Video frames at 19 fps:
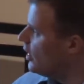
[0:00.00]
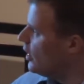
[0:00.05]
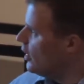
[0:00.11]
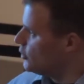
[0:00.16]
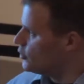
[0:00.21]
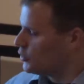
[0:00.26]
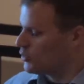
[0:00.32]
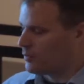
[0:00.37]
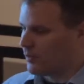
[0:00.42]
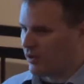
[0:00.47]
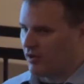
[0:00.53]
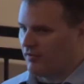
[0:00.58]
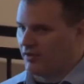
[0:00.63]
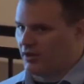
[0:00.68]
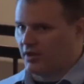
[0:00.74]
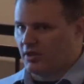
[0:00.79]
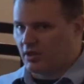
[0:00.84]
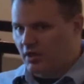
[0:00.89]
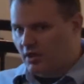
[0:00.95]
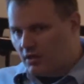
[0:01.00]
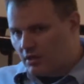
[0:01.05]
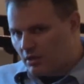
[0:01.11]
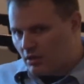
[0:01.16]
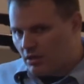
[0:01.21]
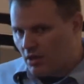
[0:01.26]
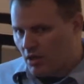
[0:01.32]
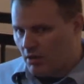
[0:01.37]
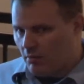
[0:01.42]
It's just part of
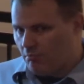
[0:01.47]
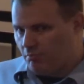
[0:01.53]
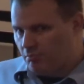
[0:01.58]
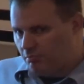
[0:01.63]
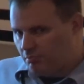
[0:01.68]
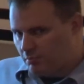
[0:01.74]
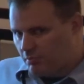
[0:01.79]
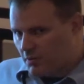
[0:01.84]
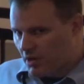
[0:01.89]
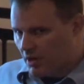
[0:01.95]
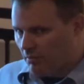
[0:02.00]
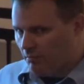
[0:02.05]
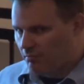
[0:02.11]
a